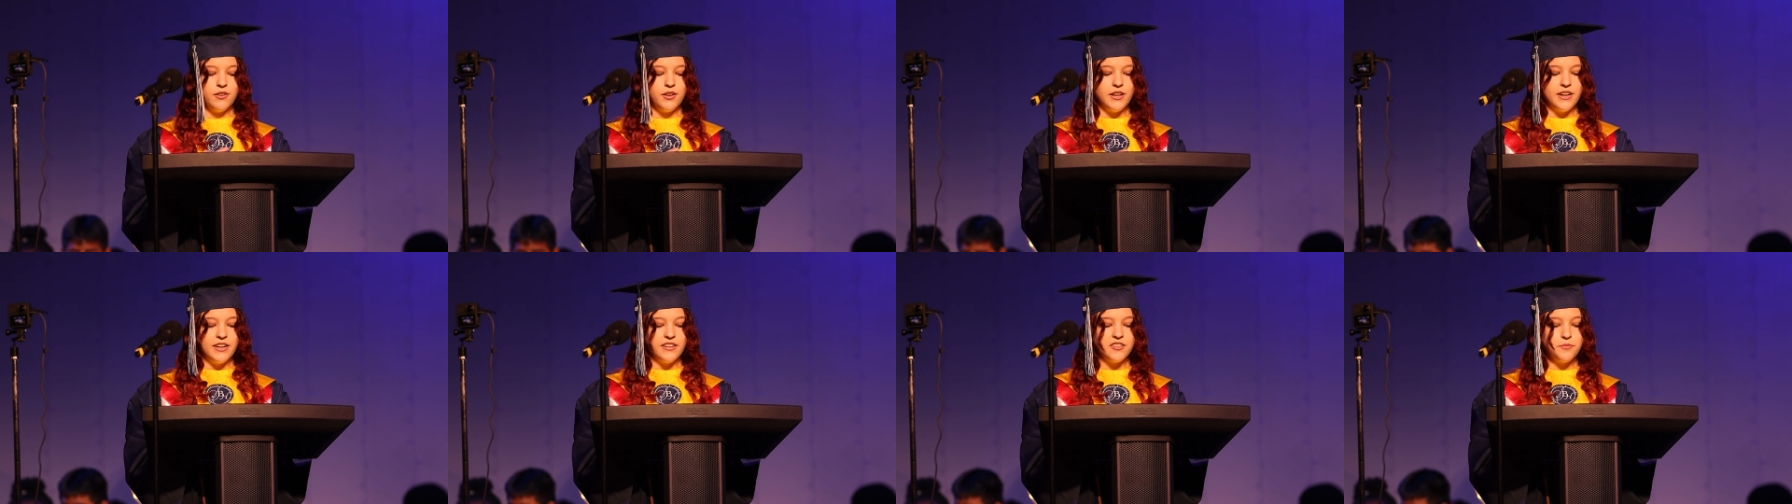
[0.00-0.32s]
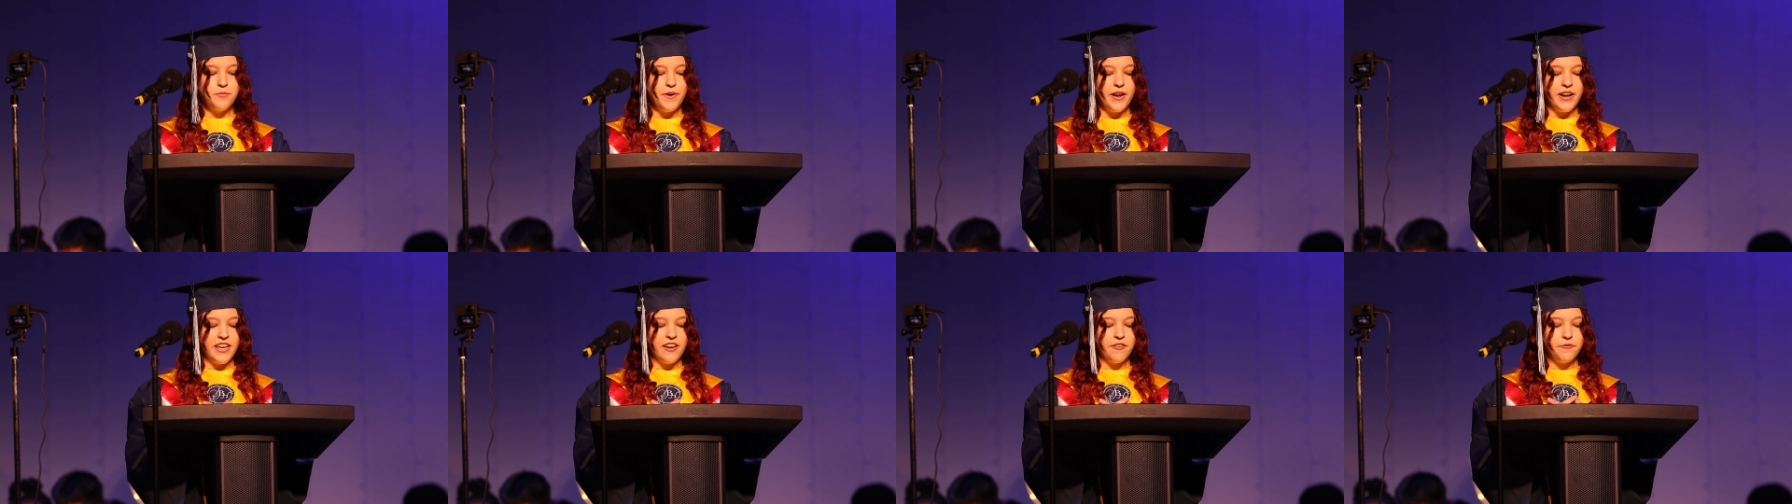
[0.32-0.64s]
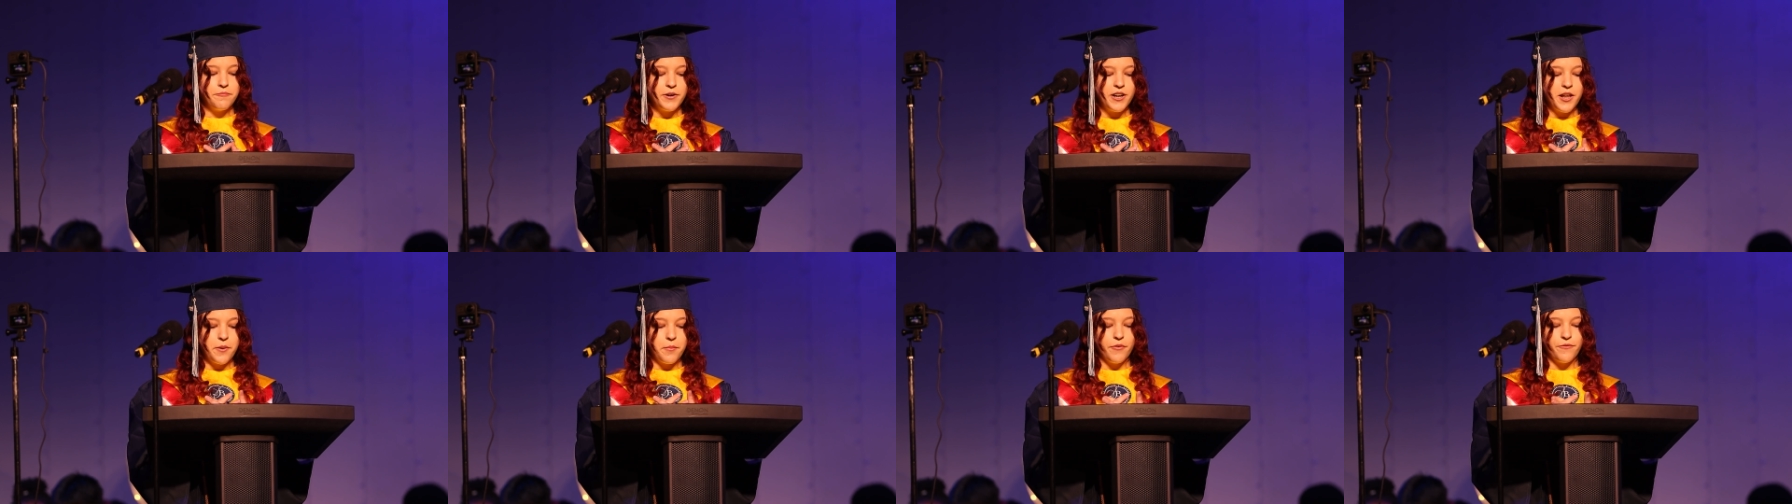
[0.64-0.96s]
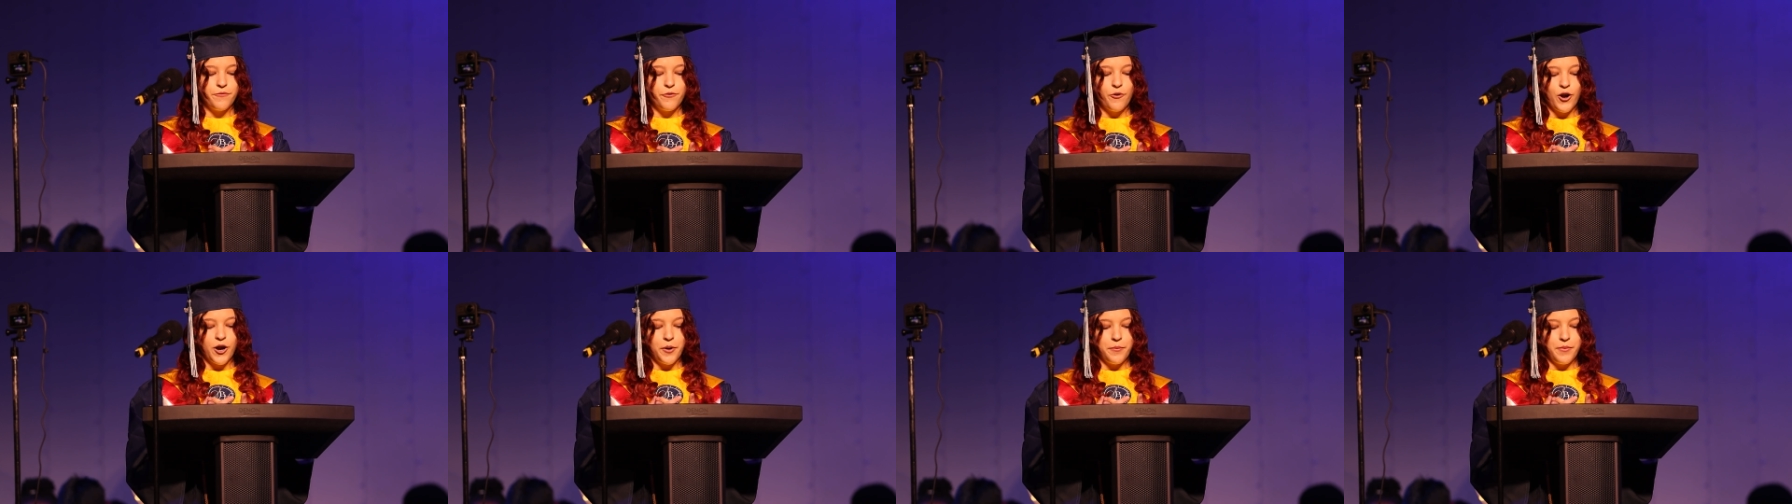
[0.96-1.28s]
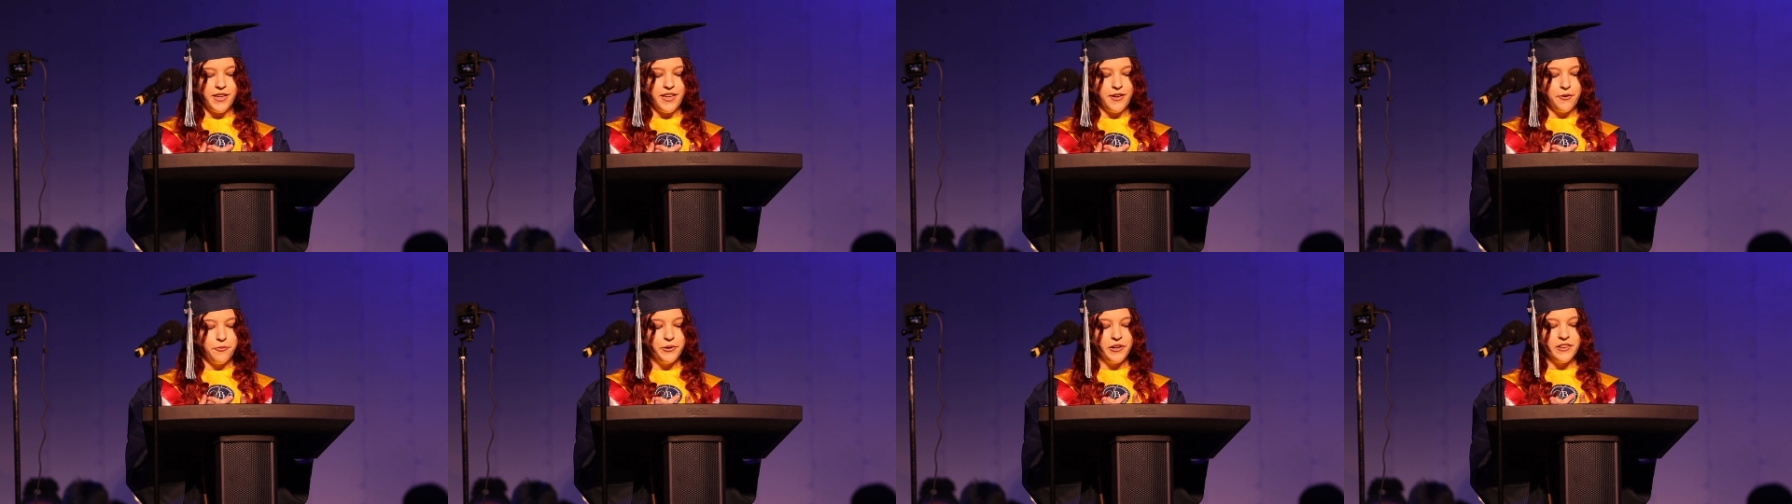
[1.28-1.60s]
and as many have put it before
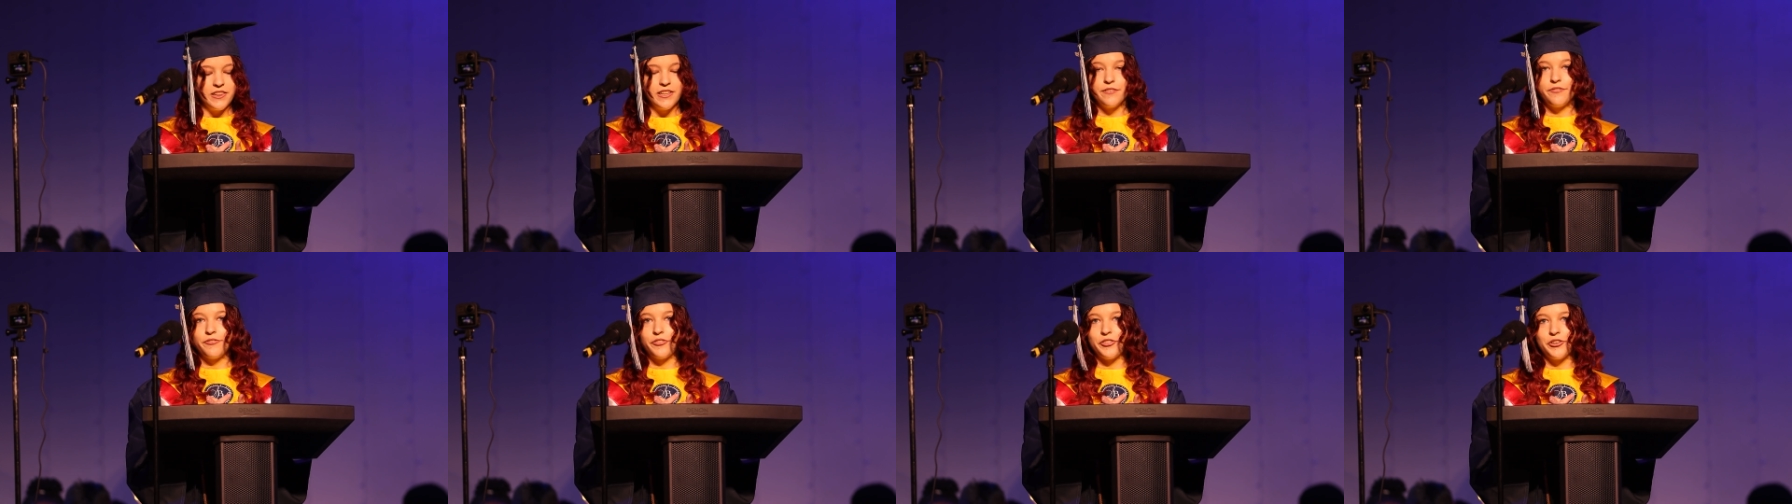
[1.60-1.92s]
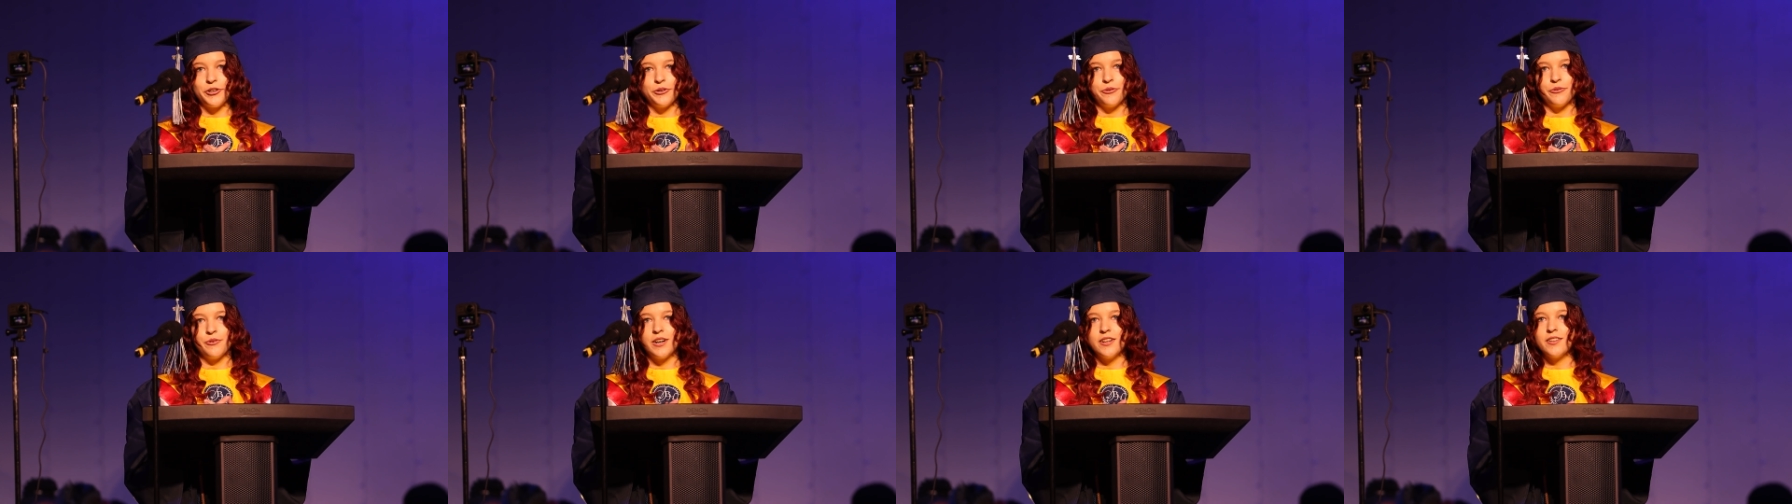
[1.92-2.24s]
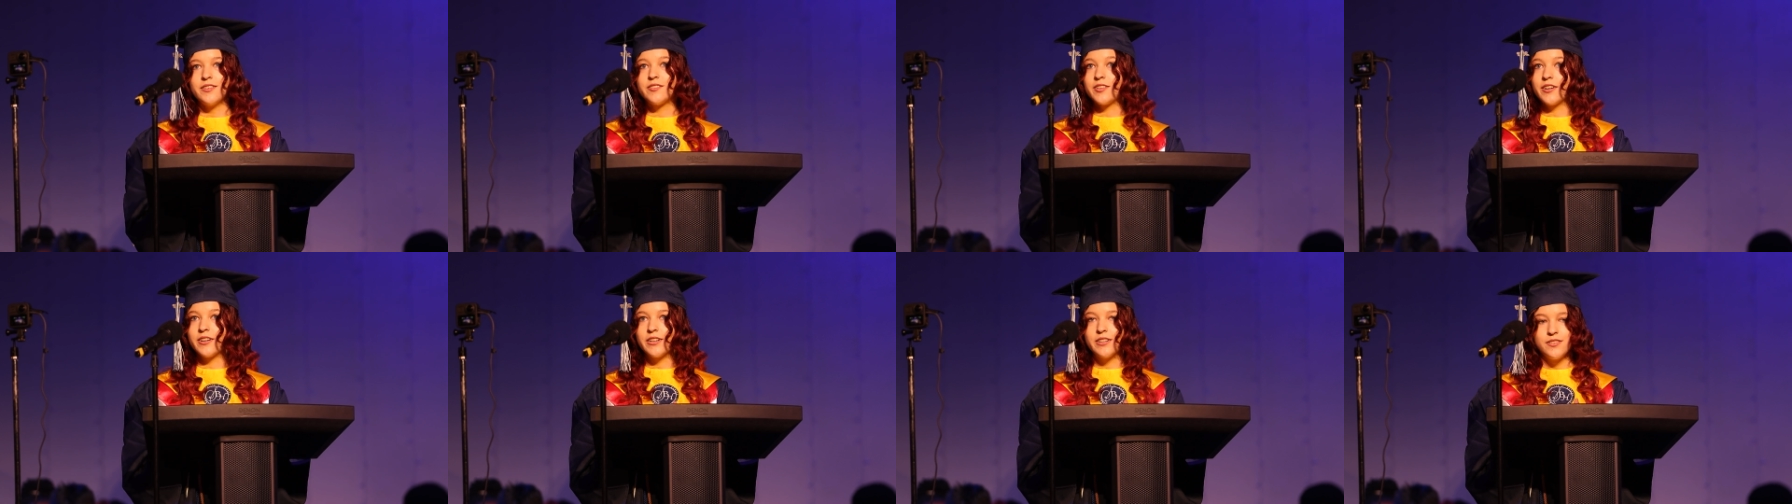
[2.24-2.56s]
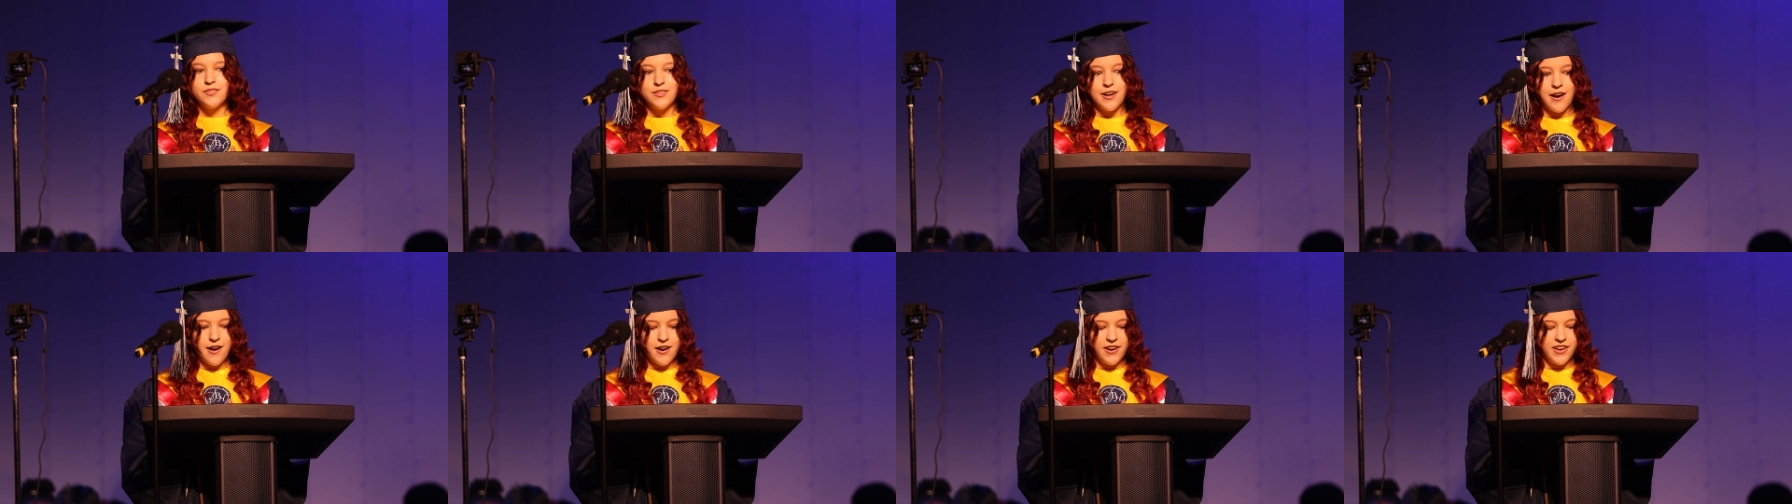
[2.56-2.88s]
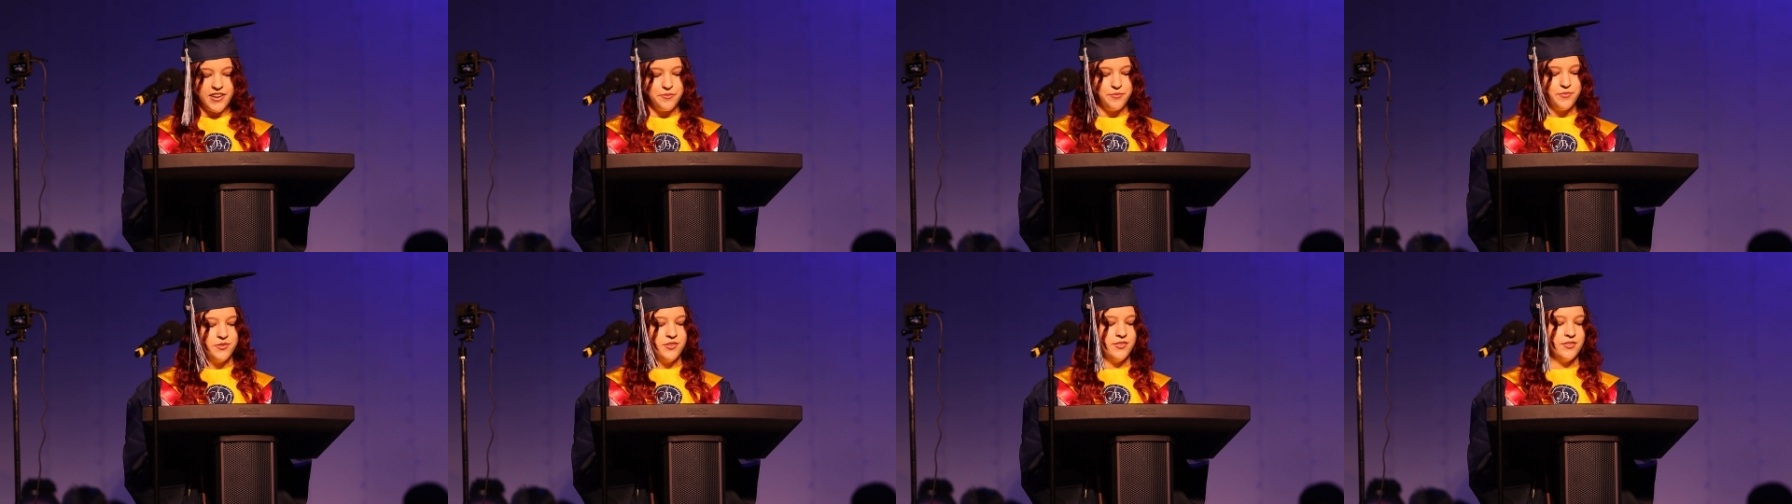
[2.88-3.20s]
me, we live through uncertain
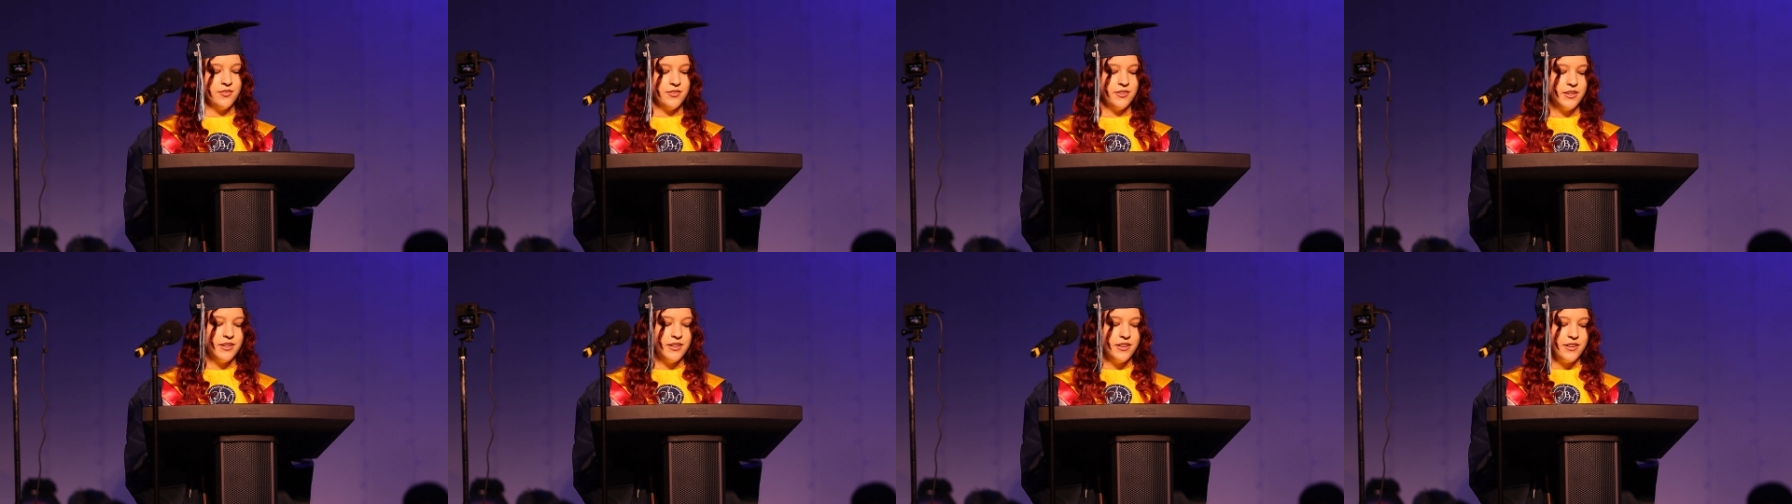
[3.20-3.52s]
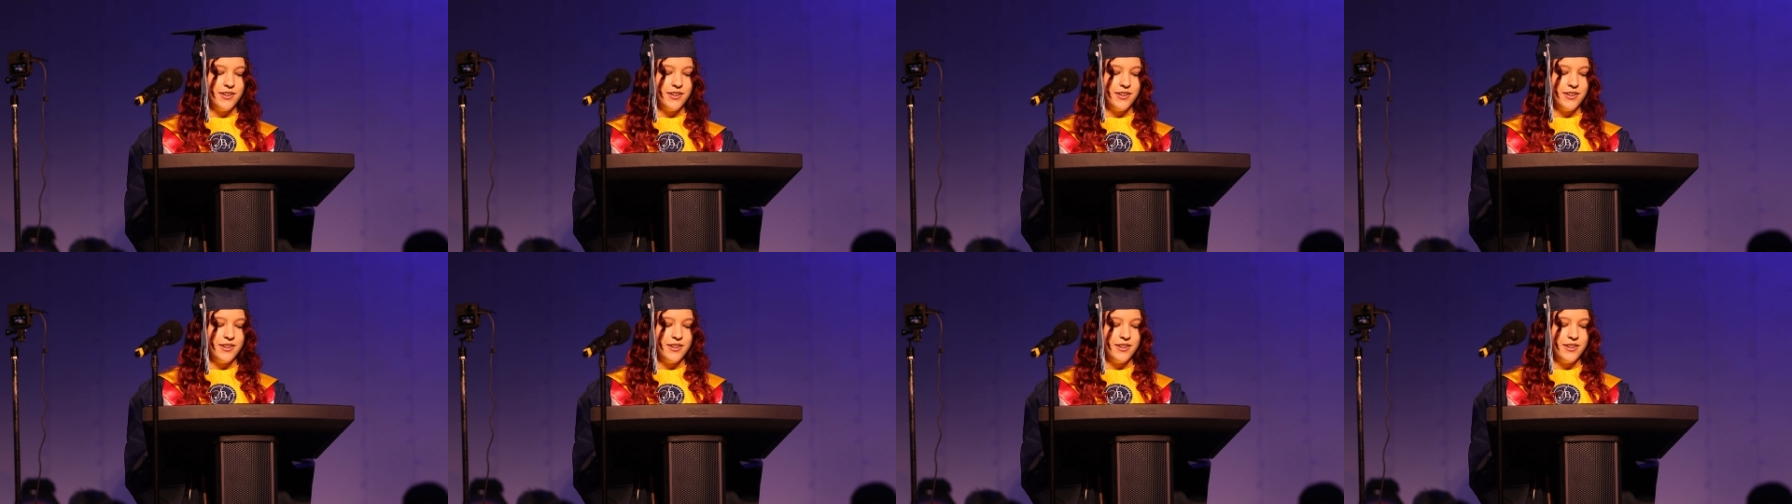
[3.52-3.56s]
times,